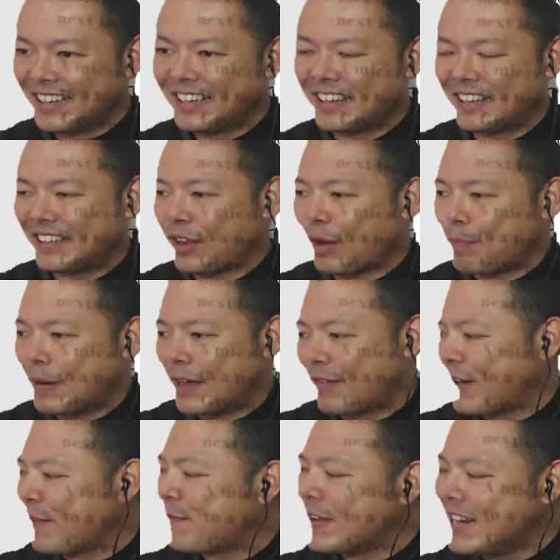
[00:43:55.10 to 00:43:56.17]
Doppler
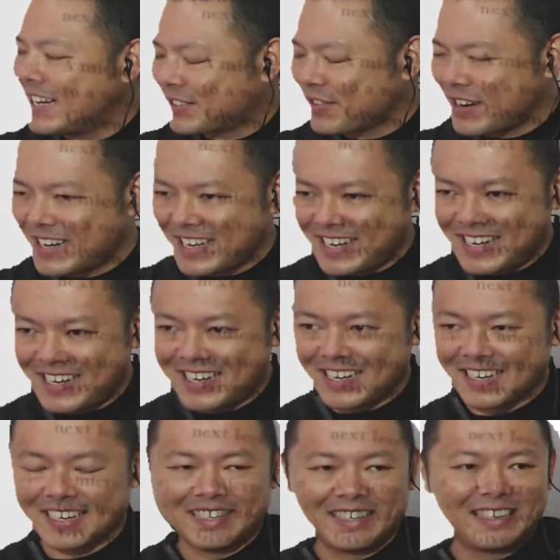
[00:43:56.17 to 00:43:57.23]
already finished
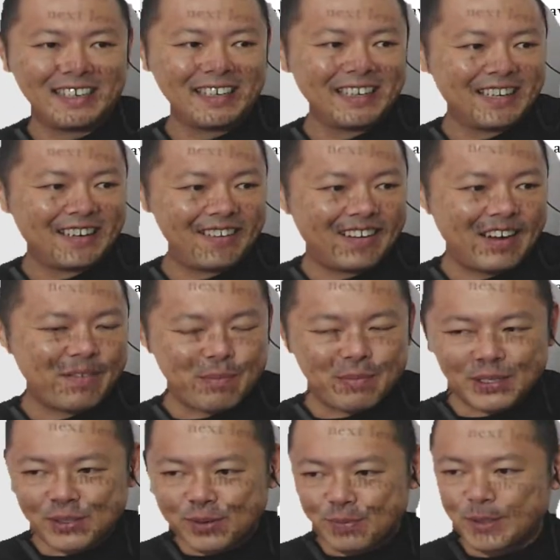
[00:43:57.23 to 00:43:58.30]
already. Right? What am I
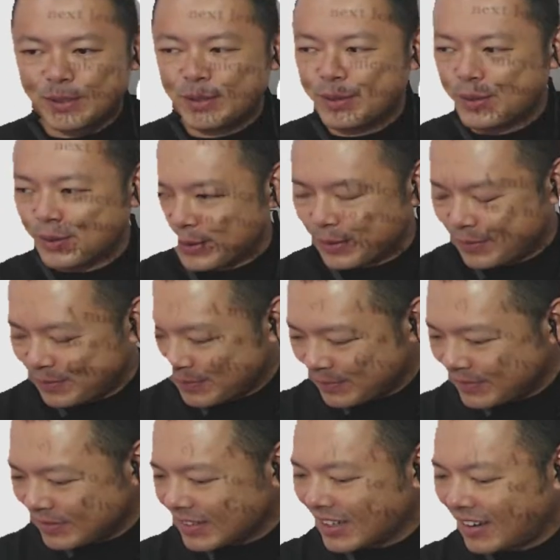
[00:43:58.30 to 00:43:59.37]
supposed to do?
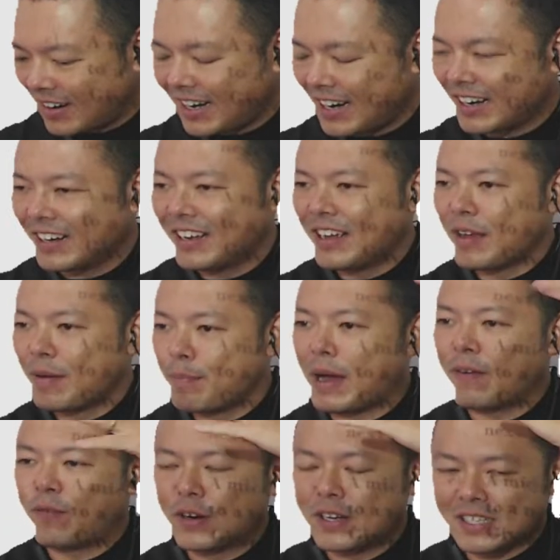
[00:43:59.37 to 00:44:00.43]
Right? But
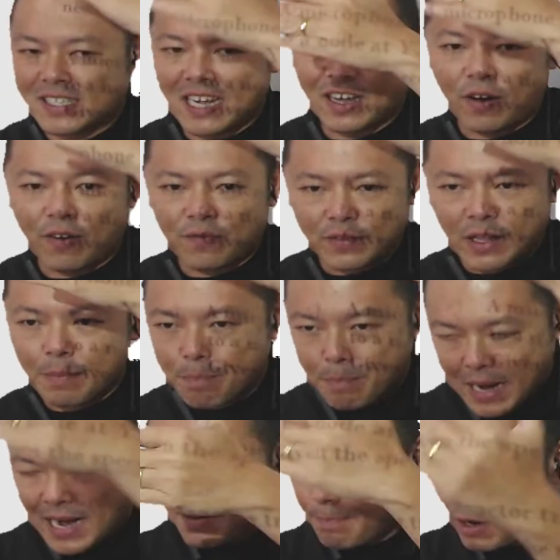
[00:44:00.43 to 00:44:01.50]
for the sake of the
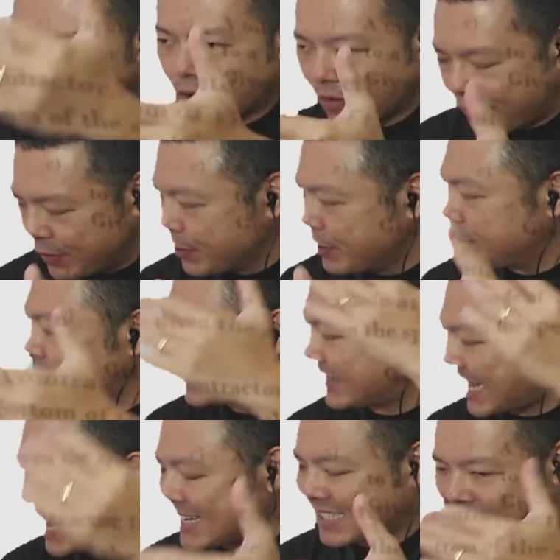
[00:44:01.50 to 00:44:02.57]
main bulk of you, the
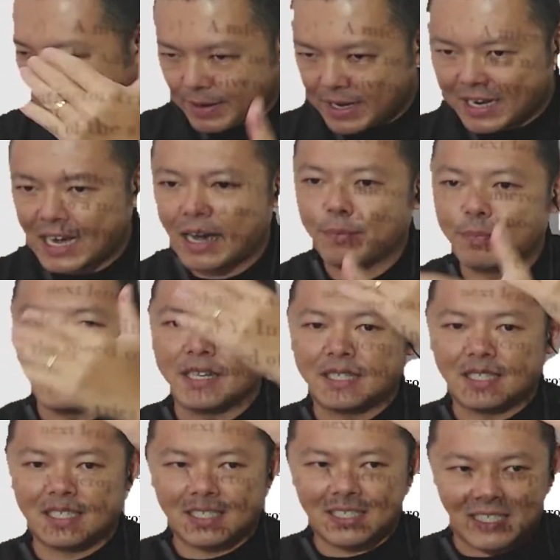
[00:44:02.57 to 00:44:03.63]
test coming up is
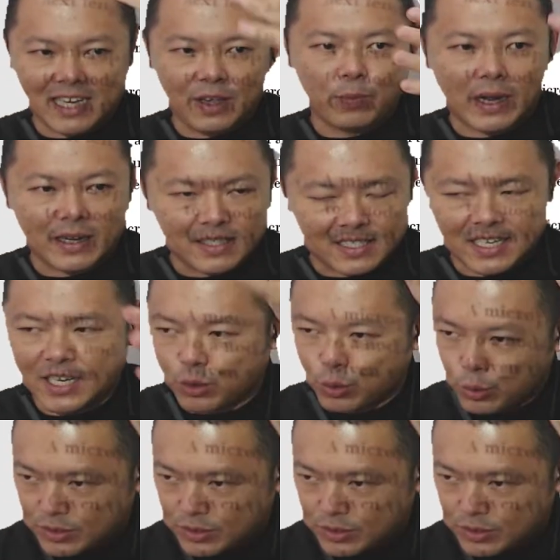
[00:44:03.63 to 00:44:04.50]
C1, C2,